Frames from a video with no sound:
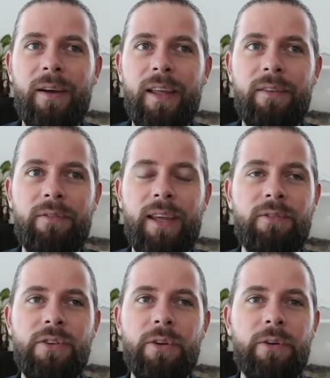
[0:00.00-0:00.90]

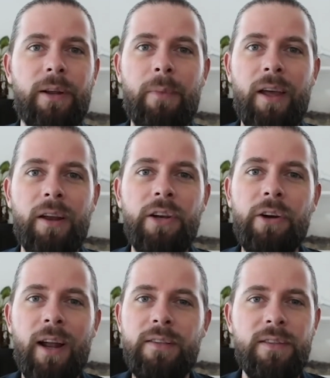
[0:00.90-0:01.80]
even during my
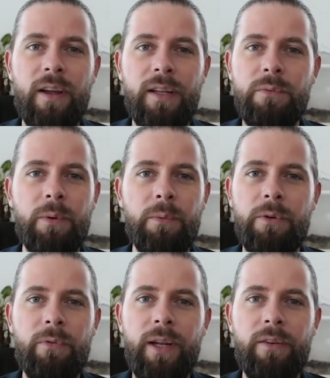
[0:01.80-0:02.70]
undergrad studies, we
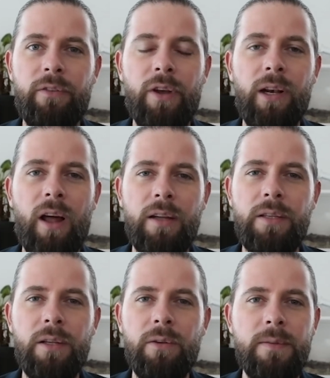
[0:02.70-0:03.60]
would read journal
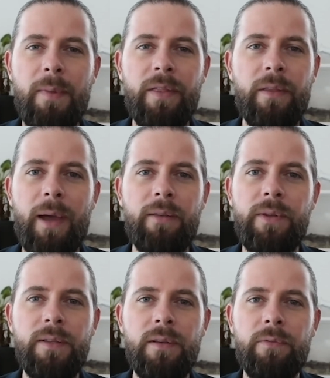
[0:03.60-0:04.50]
articles about the
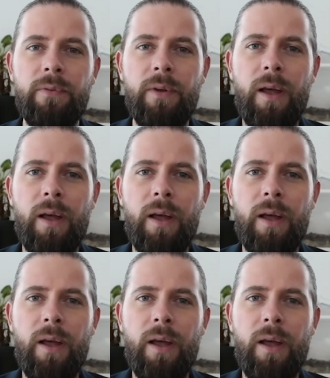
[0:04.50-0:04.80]
benefits of